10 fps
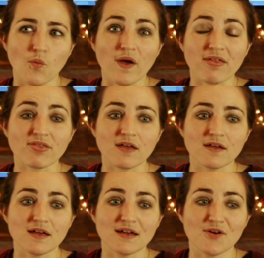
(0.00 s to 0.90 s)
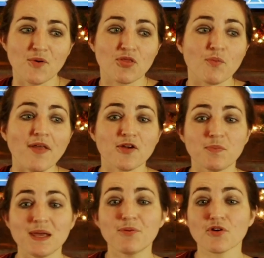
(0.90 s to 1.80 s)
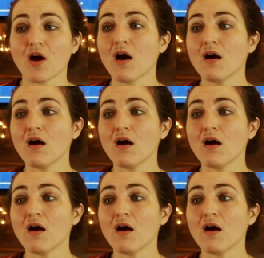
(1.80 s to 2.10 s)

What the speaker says: with whether people are